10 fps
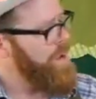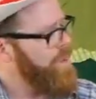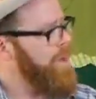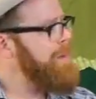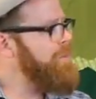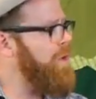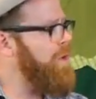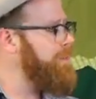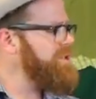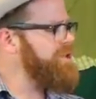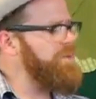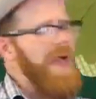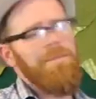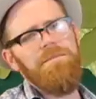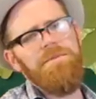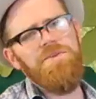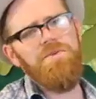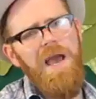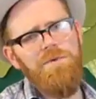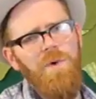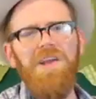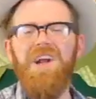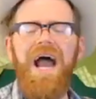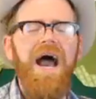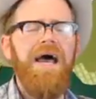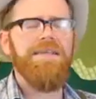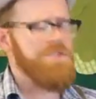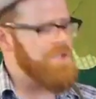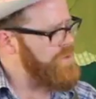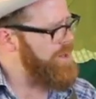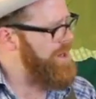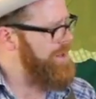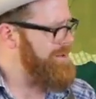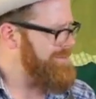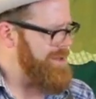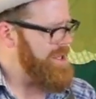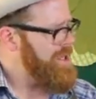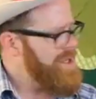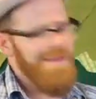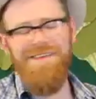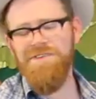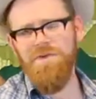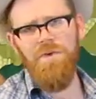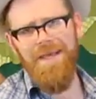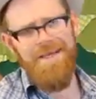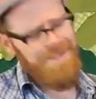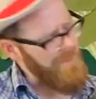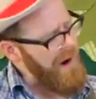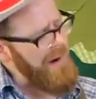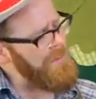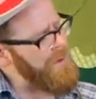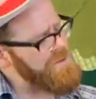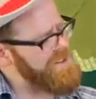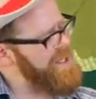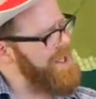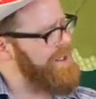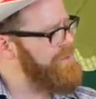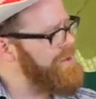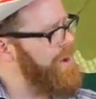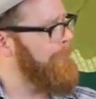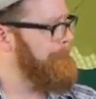One more, Mr. Rabbit, why your eyes so red? Yes, oh yes, I'm almost dead, here we go.